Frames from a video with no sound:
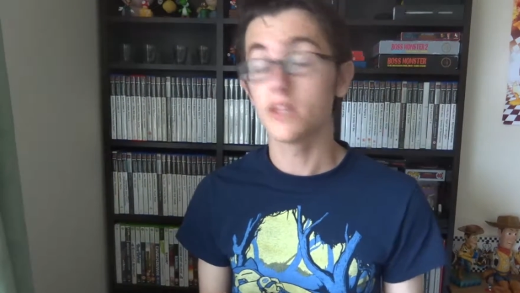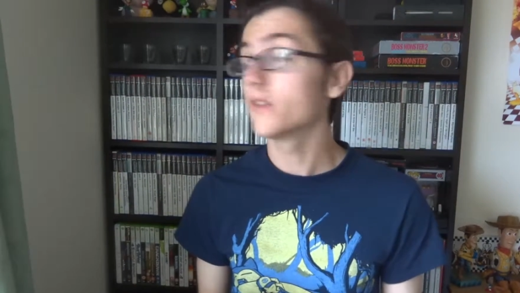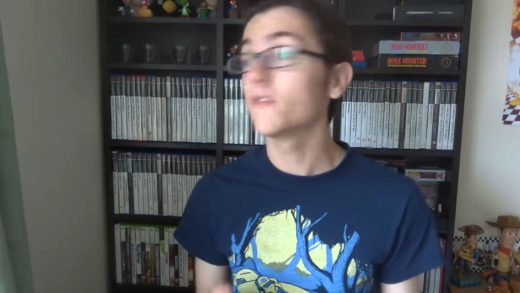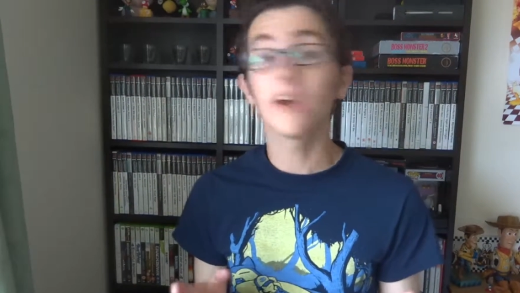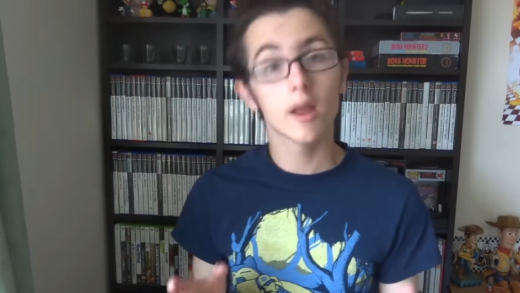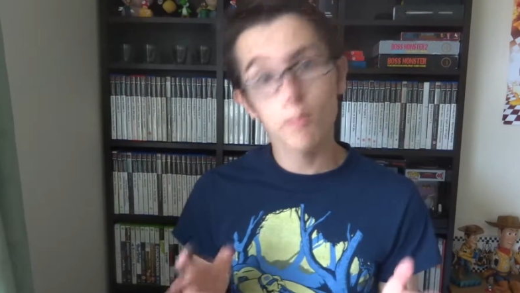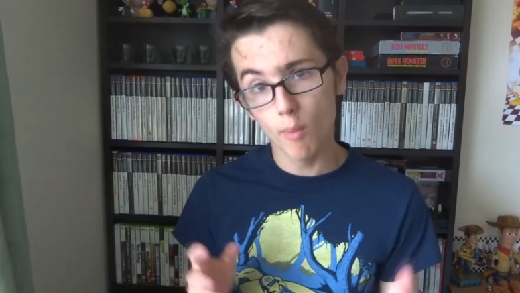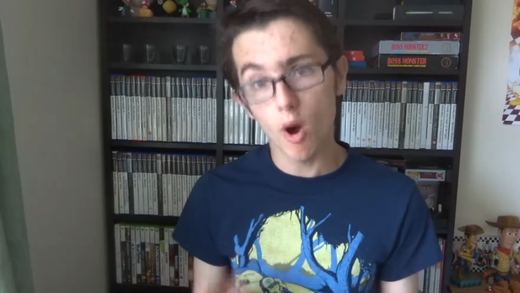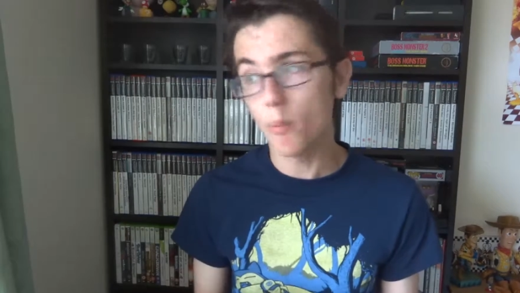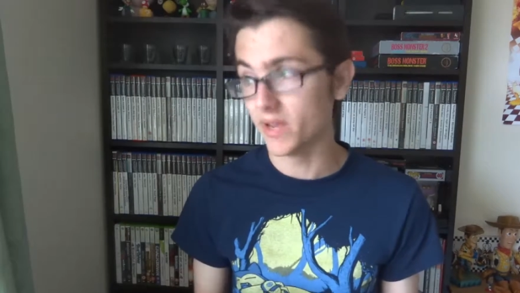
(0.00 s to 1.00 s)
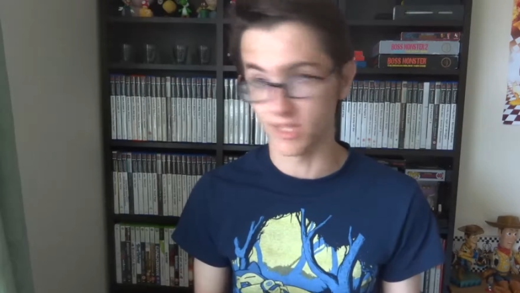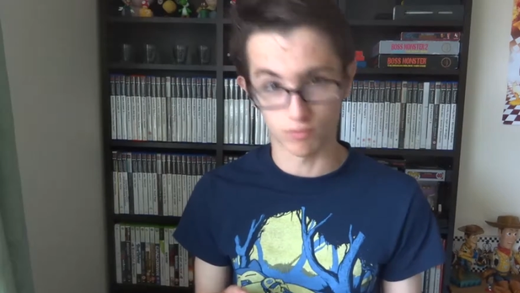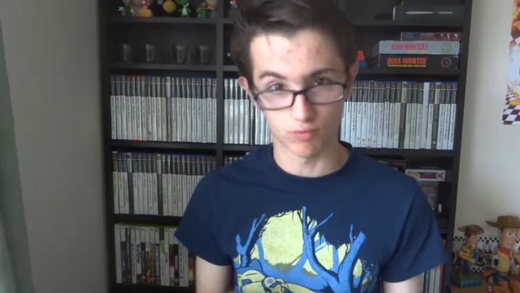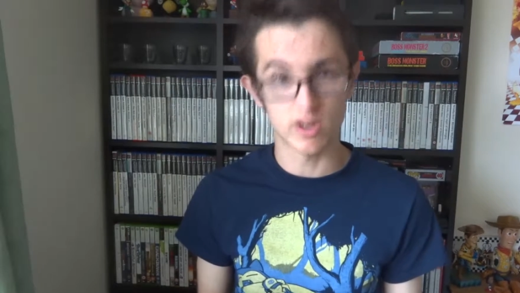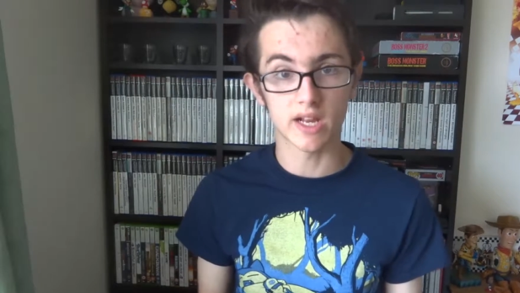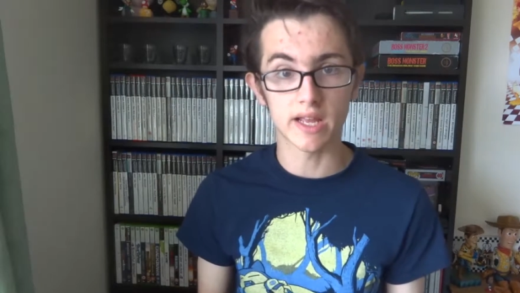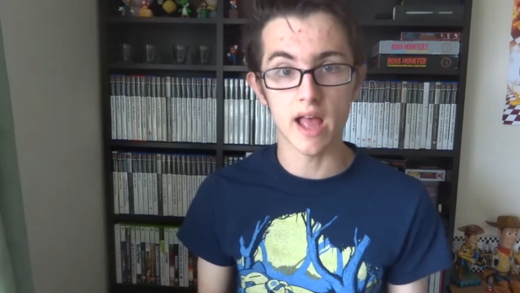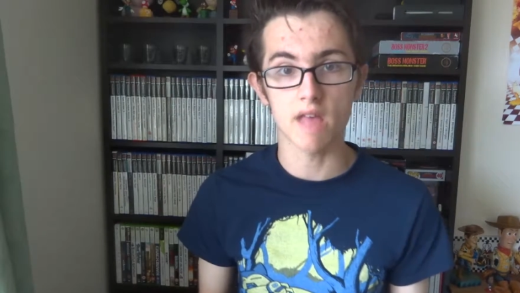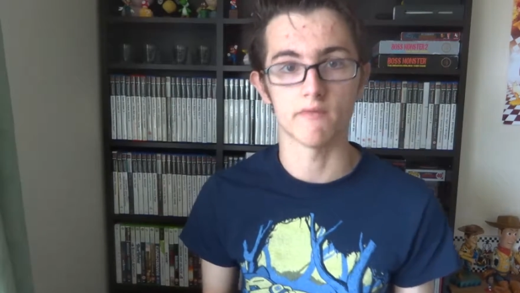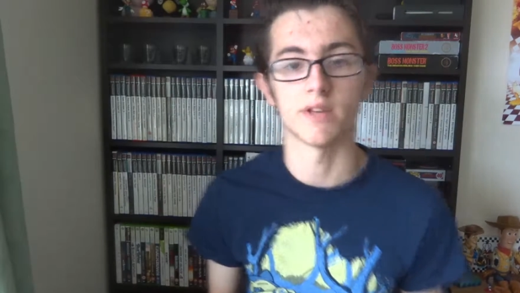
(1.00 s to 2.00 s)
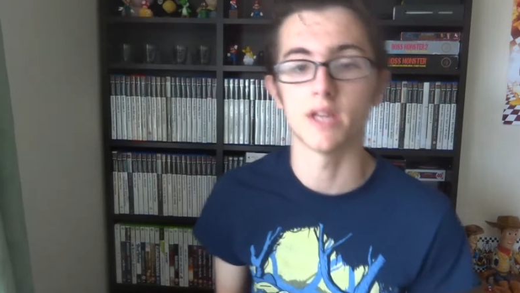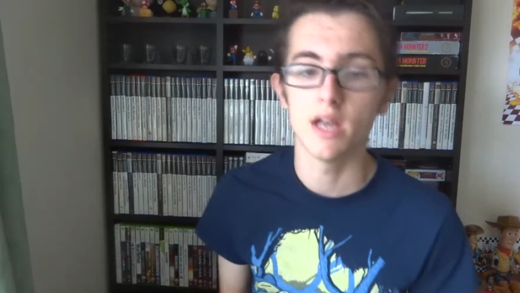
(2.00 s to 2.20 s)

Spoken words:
The fucking mop is really heavy.